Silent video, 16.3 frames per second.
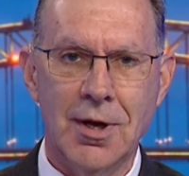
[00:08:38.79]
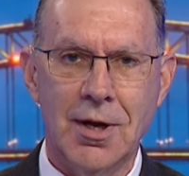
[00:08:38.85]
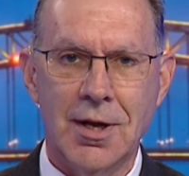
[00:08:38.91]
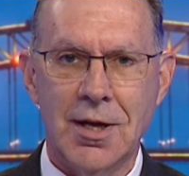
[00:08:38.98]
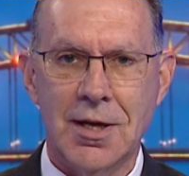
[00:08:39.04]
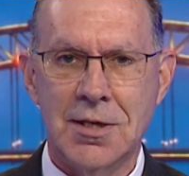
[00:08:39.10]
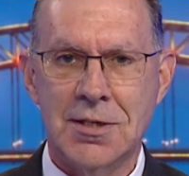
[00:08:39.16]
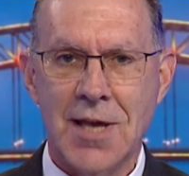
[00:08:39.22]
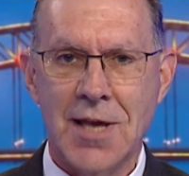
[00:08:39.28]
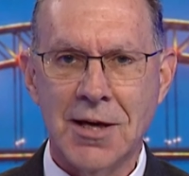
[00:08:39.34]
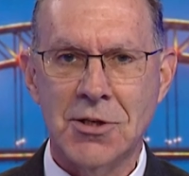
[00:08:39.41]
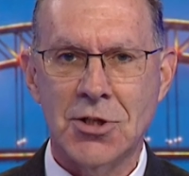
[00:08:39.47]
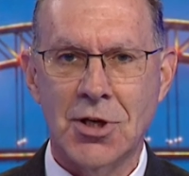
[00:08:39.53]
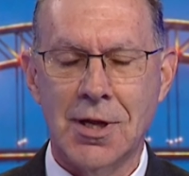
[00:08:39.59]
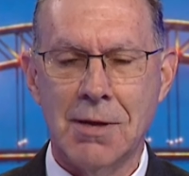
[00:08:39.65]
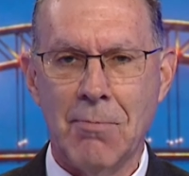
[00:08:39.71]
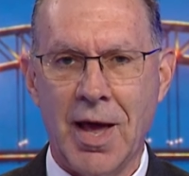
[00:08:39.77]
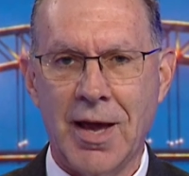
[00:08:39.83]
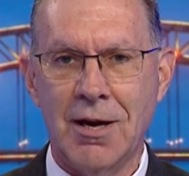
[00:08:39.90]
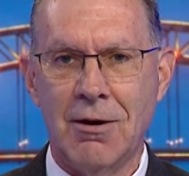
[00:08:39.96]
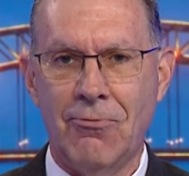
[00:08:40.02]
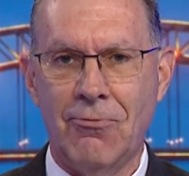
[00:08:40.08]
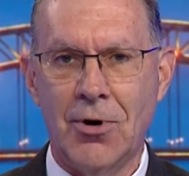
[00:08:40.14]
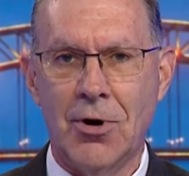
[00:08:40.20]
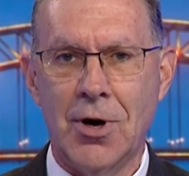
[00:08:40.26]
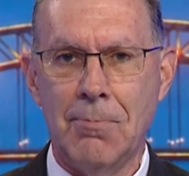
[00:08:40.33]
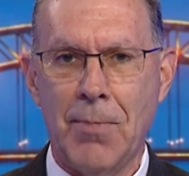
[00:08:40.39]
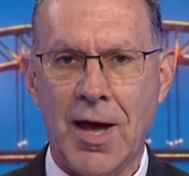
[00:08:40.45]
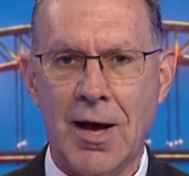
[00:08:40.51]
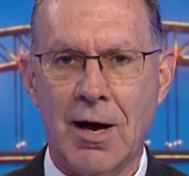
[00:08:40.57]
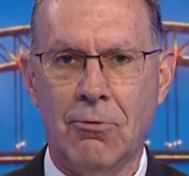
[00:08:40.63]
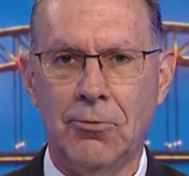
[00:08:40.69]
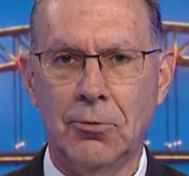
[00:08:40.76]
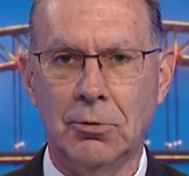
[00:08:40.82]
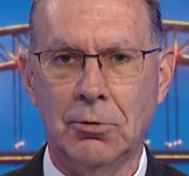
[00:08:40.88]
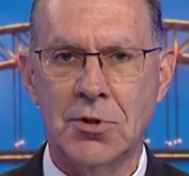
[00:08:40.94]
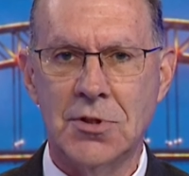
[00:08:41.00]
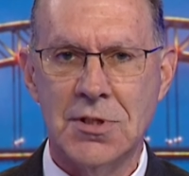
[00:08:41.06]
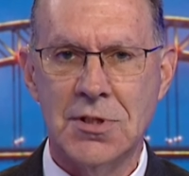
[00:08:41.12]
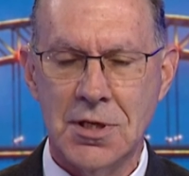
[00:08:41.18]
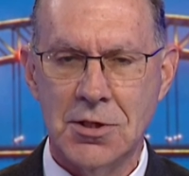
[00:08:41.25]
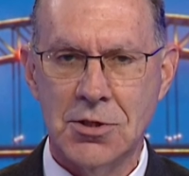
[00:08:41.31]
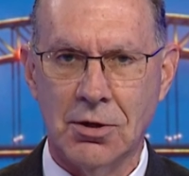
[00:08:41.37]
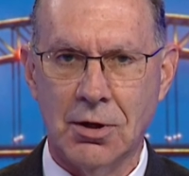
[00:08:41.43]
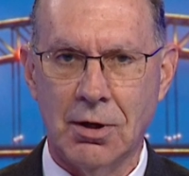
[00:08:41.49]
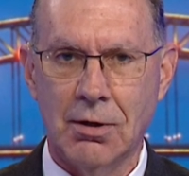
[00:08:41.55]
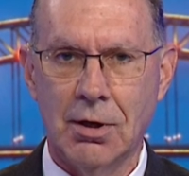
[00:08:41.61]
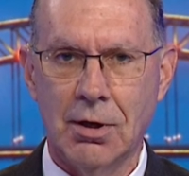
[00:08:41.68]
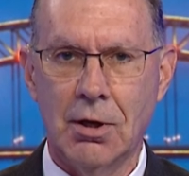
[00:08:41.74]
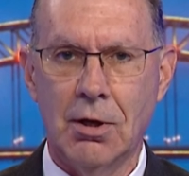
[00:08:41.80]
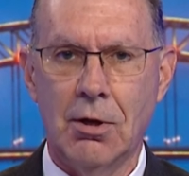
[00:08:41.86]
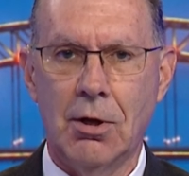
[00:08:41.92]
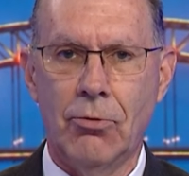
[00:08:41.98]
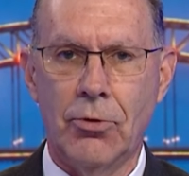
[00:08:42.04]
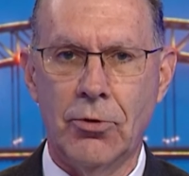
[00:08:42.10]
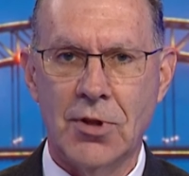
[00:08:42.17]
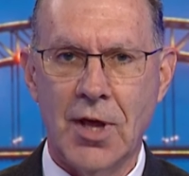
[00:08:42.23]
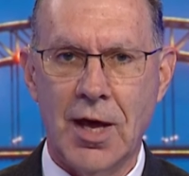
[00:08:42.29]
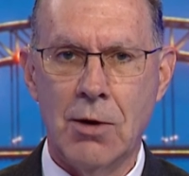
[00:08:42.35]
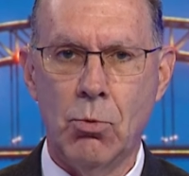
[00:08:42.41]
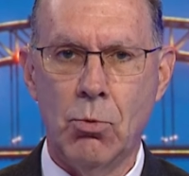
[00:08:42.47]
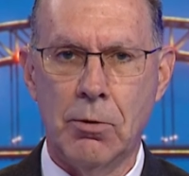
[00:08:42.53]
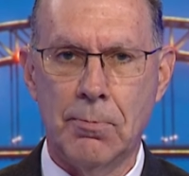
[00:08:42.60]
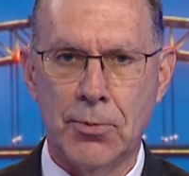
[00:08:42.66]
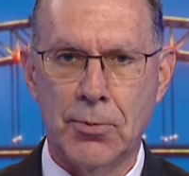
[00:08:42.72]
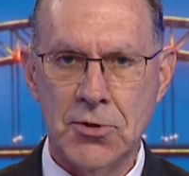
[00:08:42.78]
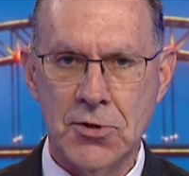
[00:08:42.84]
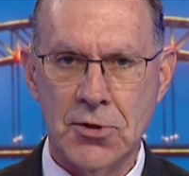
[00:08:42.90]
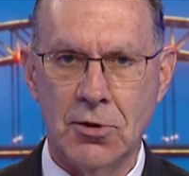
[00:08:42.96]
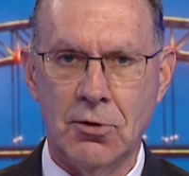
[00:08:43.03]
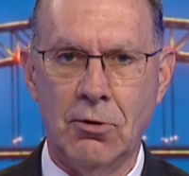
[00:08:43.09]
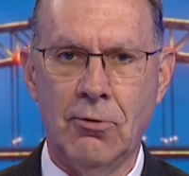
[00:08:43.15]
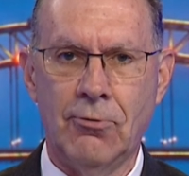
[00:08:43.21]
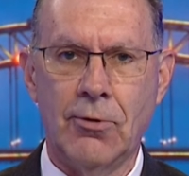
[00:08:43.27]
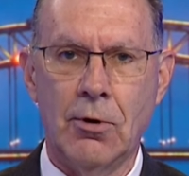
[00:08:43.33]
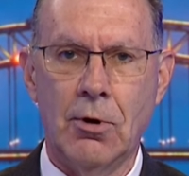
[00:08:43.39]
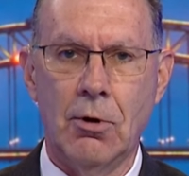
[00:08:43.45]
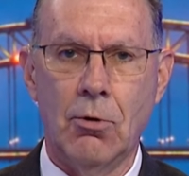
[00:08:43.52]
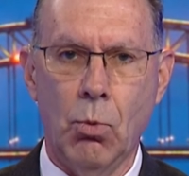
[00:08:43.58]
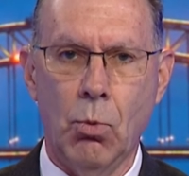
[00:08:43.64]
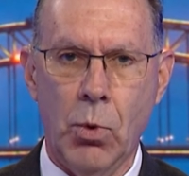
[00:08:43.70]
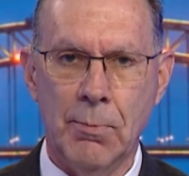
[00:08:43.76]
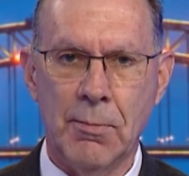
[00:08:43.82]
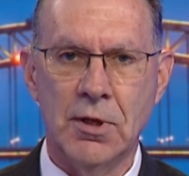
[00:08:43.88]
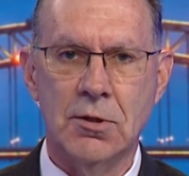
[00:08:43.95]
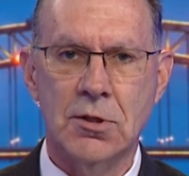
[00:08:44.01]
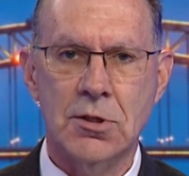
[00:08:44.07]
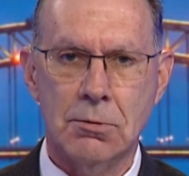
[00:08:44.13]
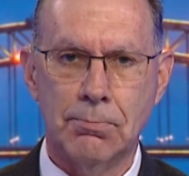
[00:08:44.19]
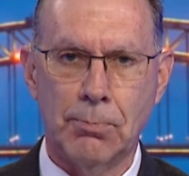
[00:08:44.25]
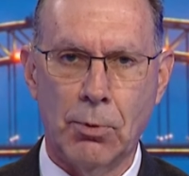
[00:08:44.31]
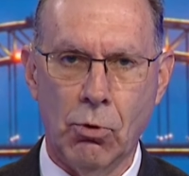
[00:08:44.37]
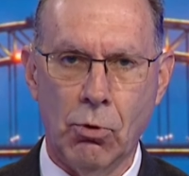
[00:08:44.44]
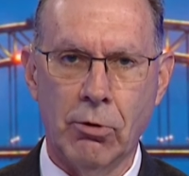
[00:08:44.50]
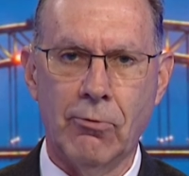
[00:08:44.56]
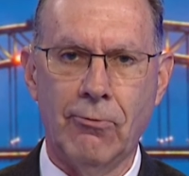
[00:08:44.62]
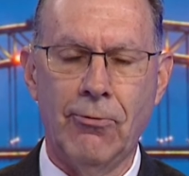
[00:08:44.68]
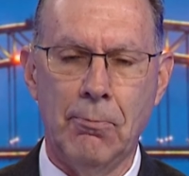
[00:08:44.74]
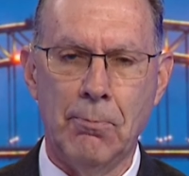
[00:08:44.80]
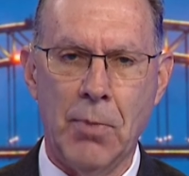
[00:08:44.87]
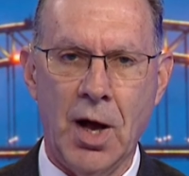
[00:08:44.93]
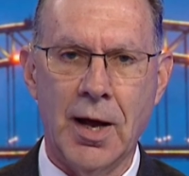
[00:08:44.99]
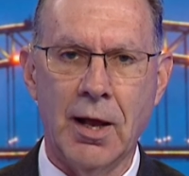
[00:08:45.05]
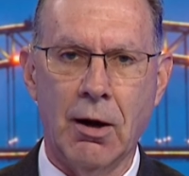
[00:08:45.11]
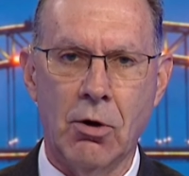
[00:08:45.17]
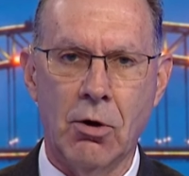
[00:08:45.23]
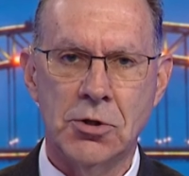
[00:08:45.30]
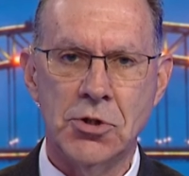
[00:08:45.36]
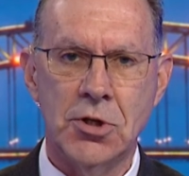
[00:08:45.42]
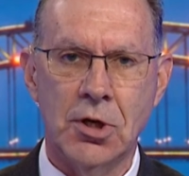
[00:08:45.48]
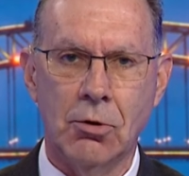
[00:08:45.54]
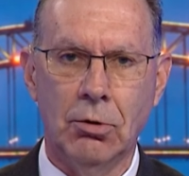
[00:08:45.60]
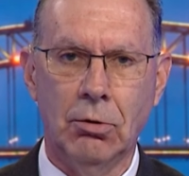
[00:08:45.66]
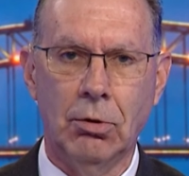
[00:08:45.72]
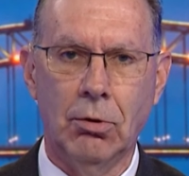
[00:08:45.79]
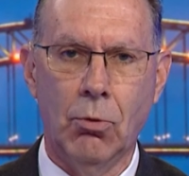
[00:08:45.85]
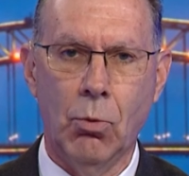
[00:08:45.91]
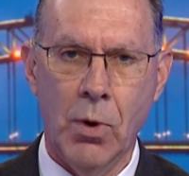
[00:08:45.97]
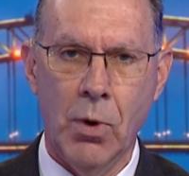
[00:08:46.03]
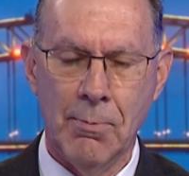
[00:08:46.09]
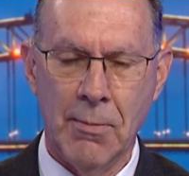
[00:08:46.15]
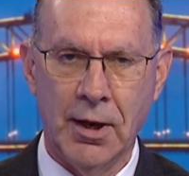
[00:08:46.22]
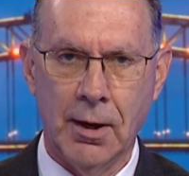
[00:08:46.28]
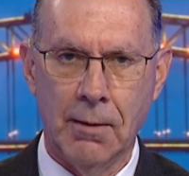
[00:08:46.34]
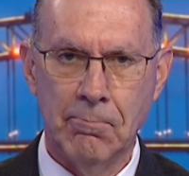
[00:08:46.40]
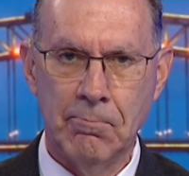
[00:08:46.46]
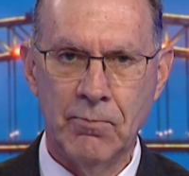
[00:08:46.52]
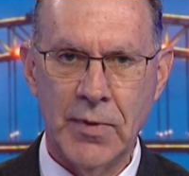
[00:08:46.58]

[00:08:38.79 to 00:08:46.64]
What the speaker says: has actually made a very powerful decision that they would preserve women's sport for biological women.